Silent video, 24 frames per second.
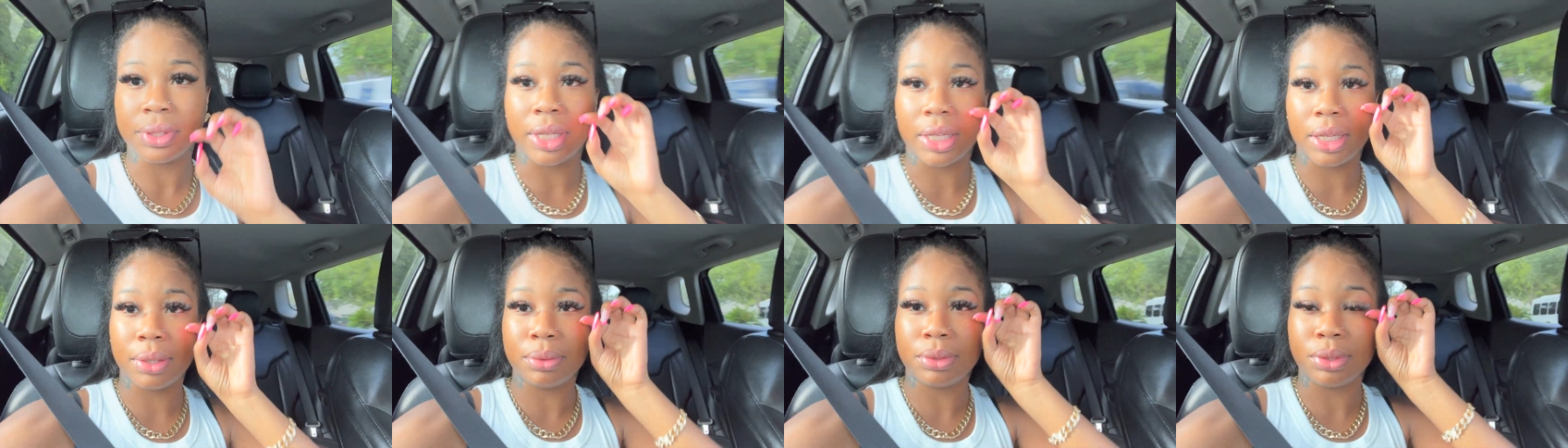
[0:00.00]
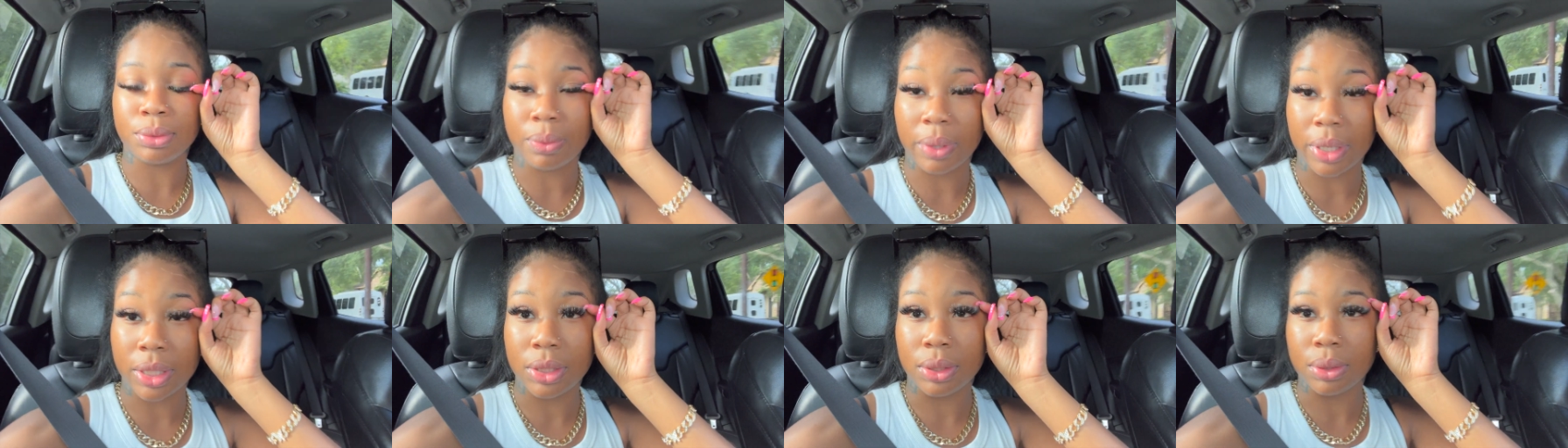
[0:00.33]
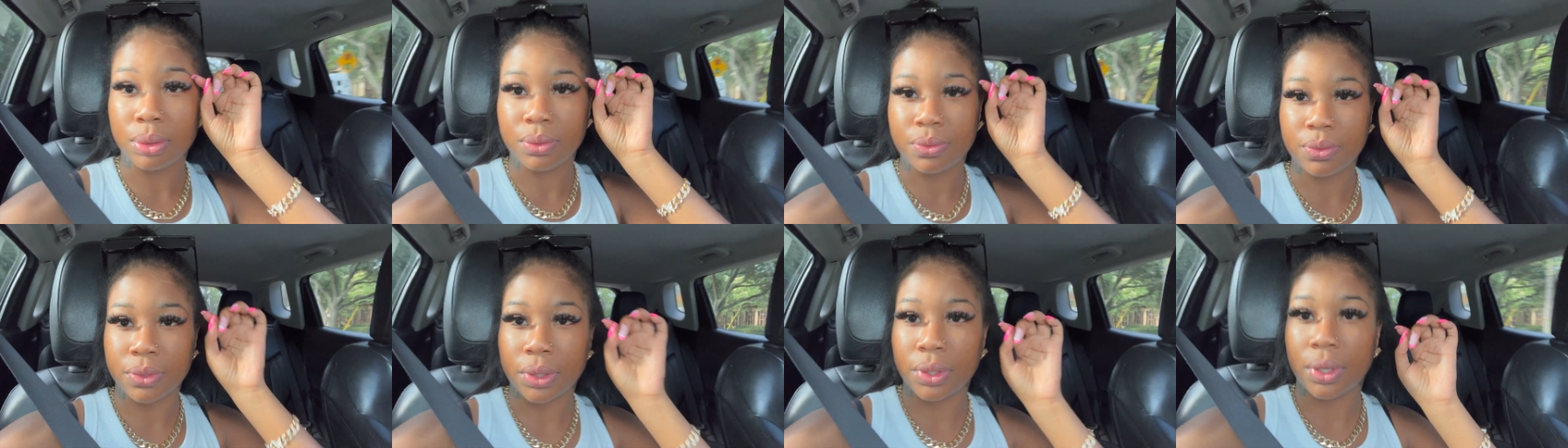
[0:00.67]
Like, it was way
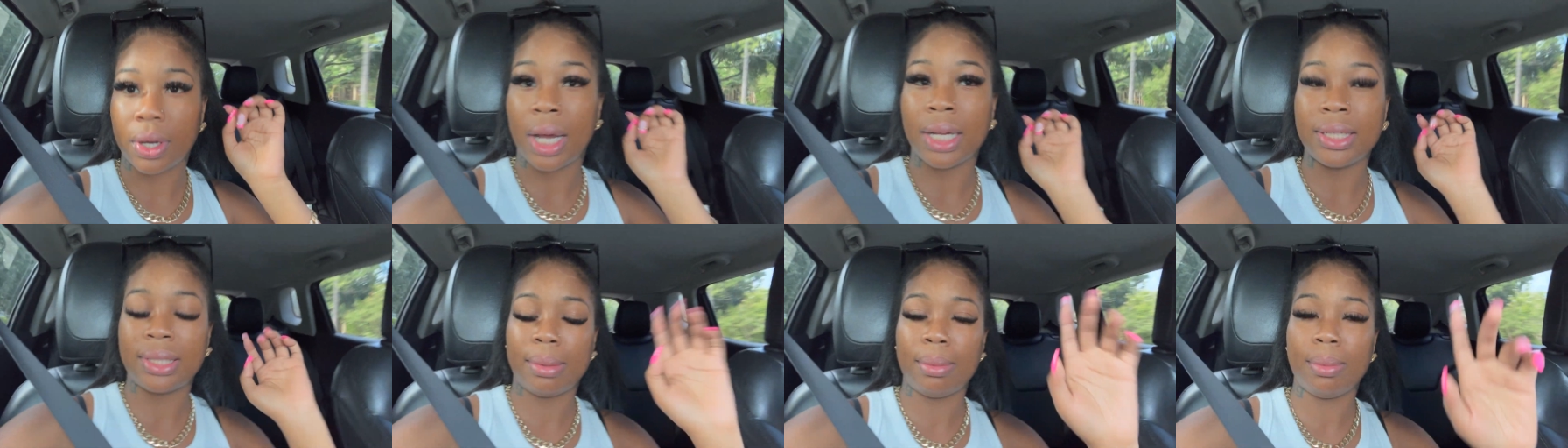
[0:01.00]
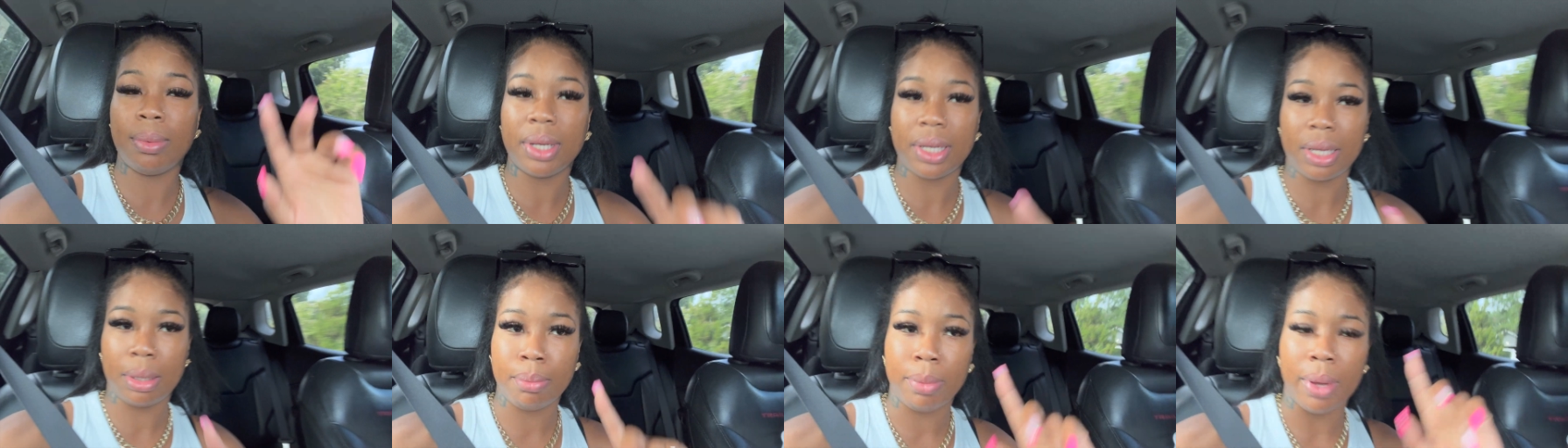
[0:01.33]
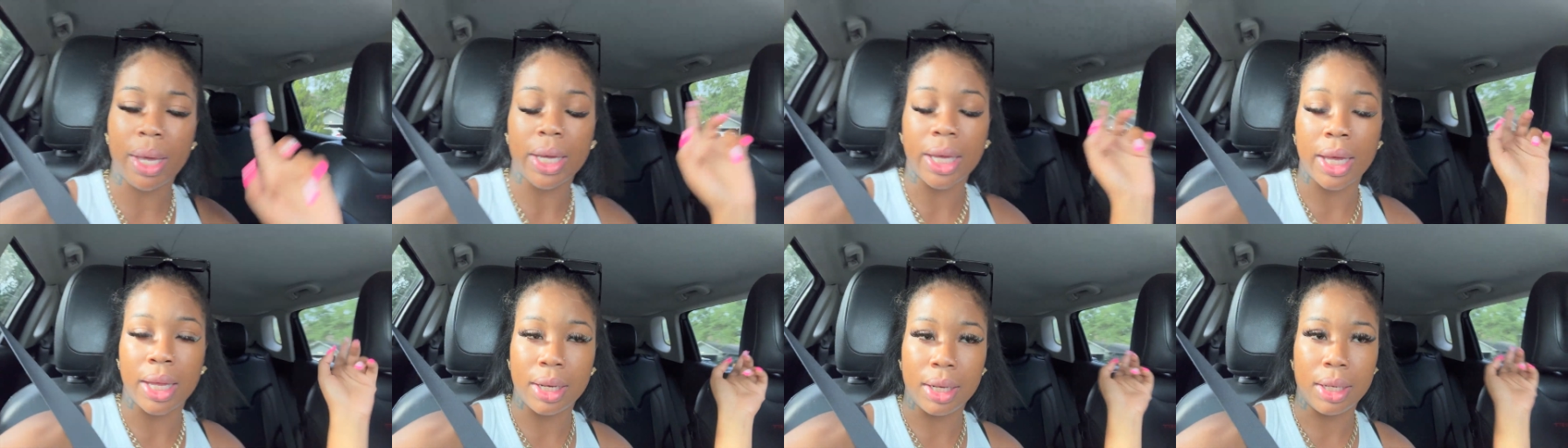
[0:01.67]
too full as i'm looking
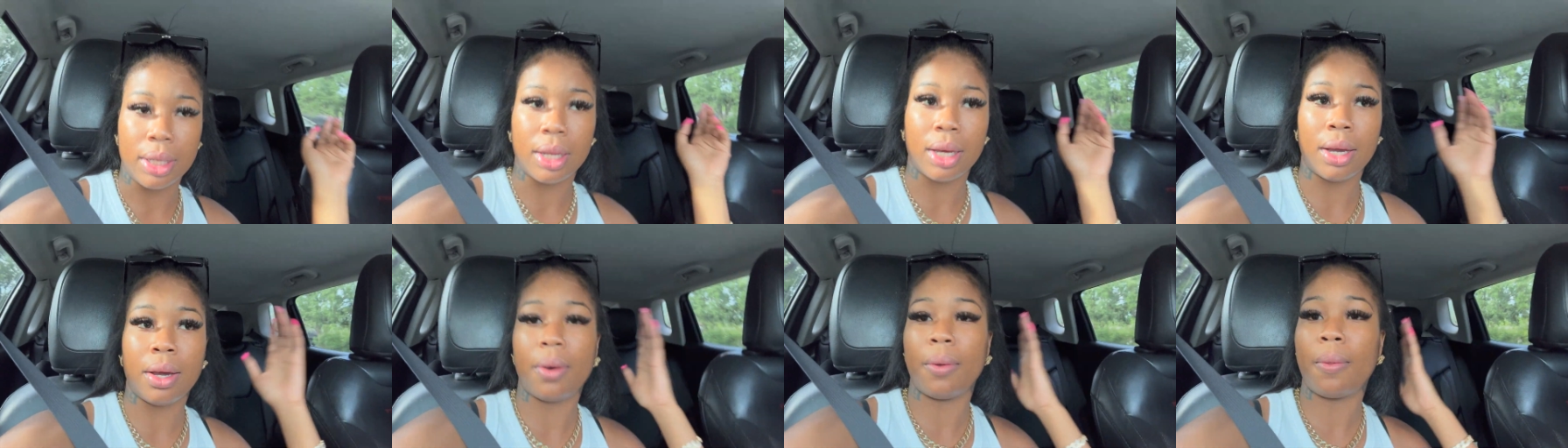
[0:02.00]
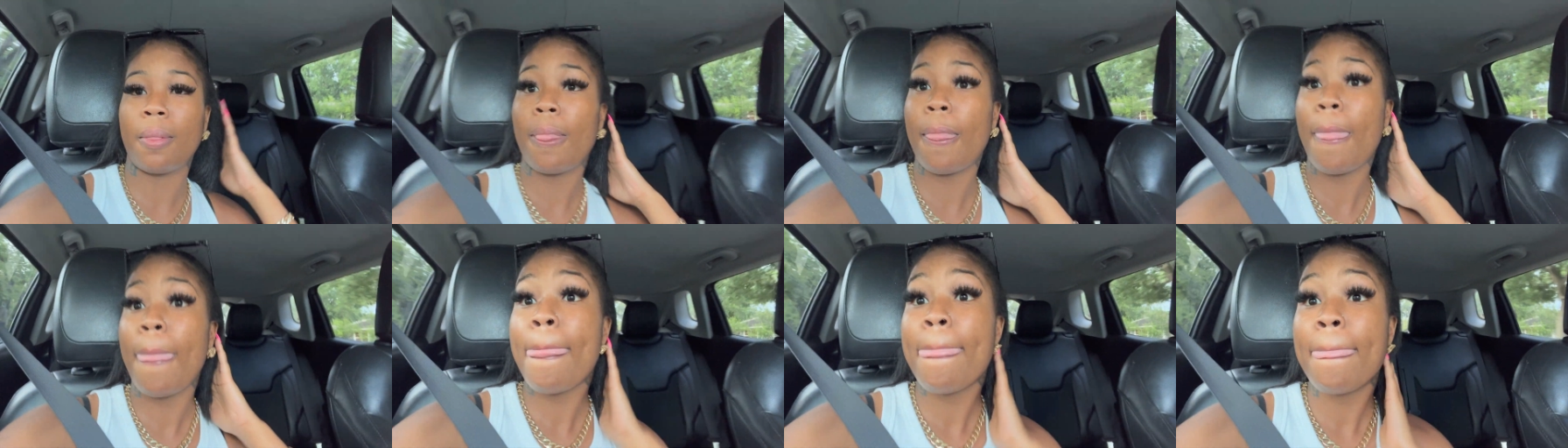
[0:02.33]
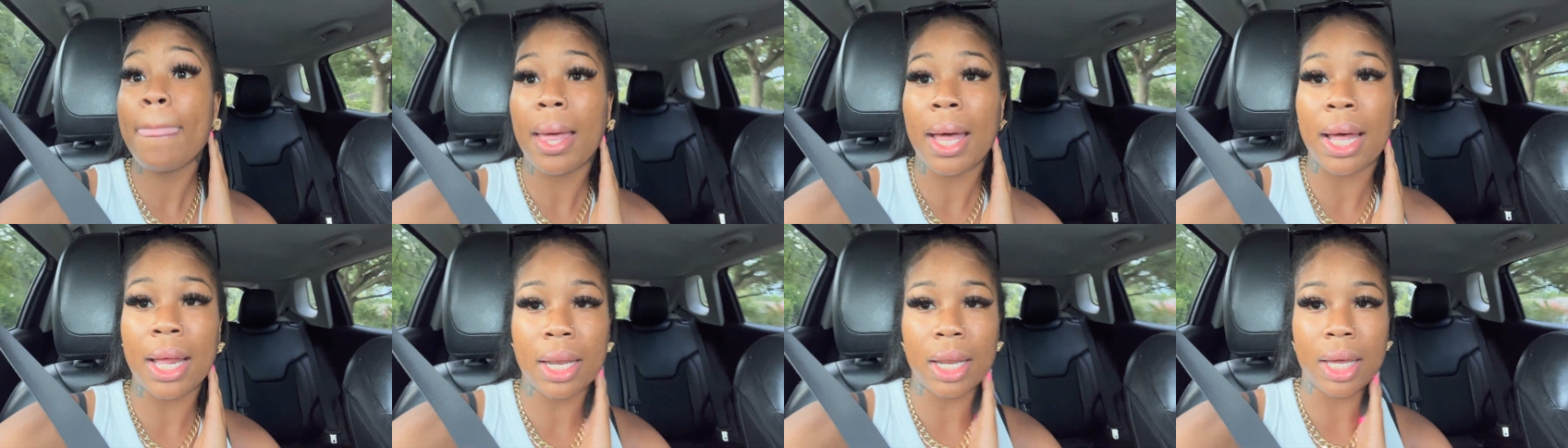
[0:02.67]
back at it now
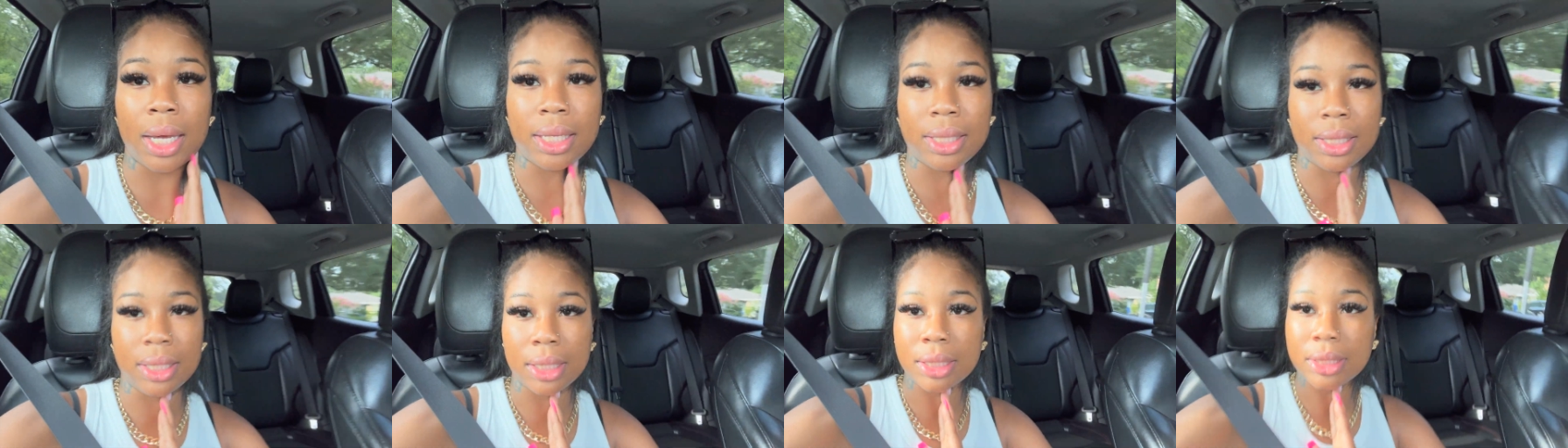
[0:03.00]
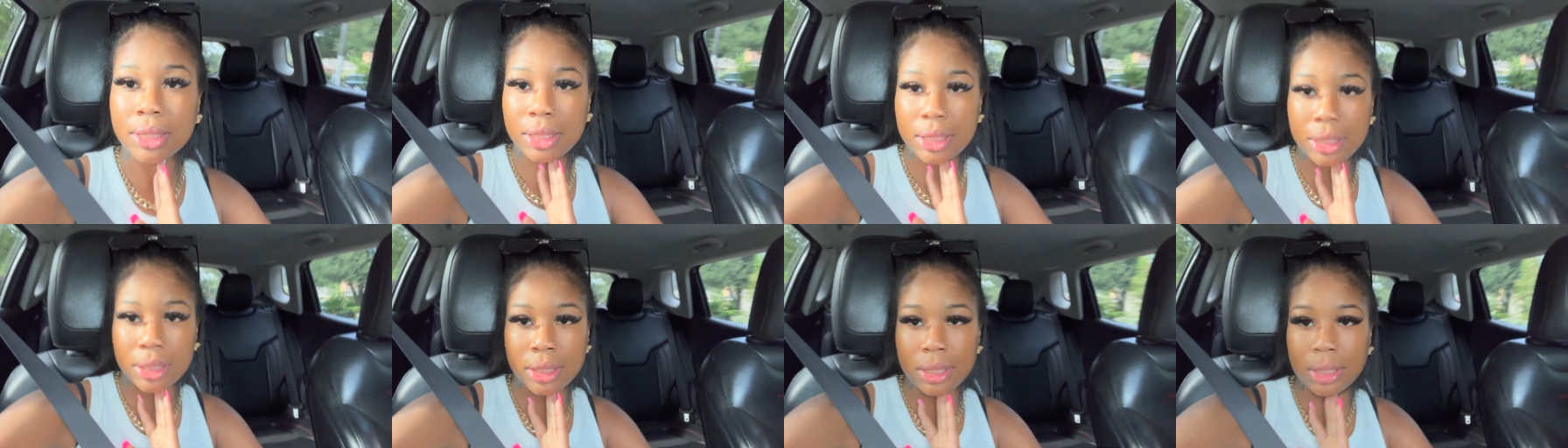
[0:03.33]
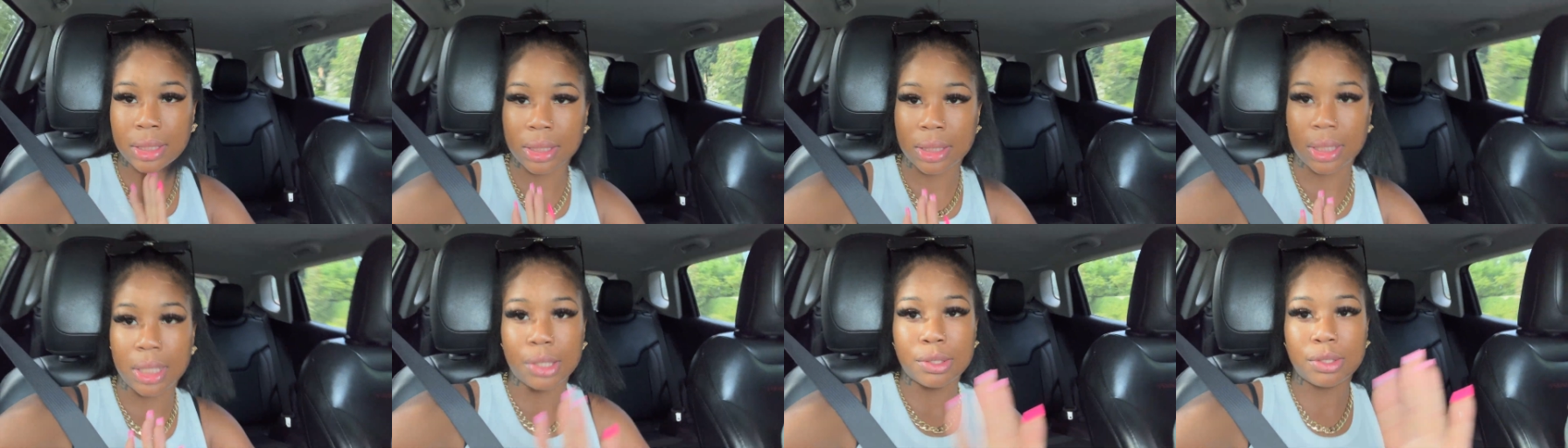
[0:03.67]
i like this It
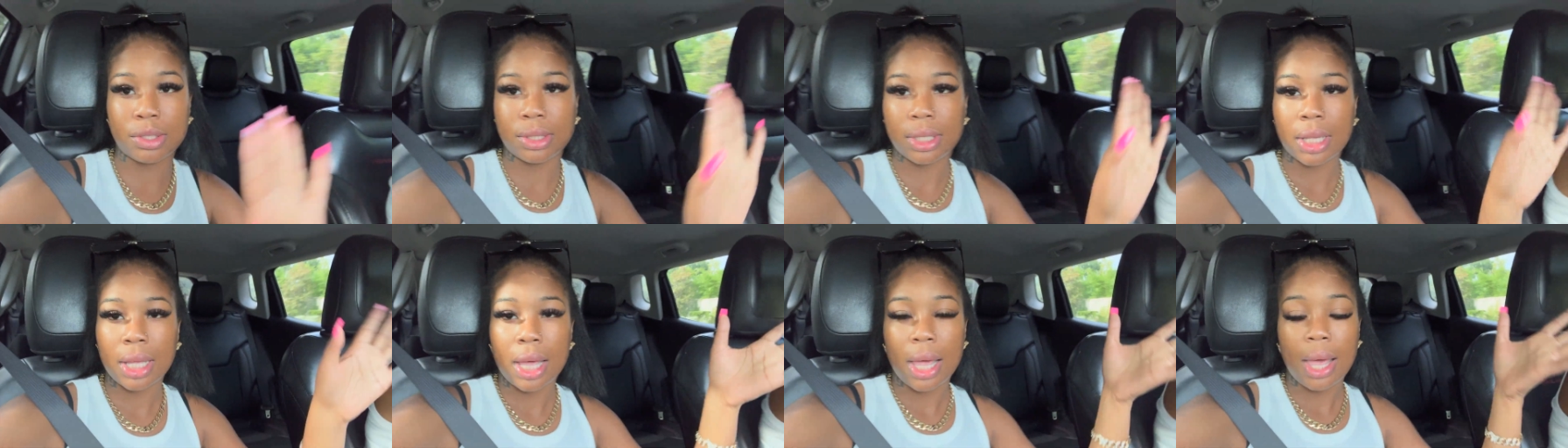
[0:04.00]
just gets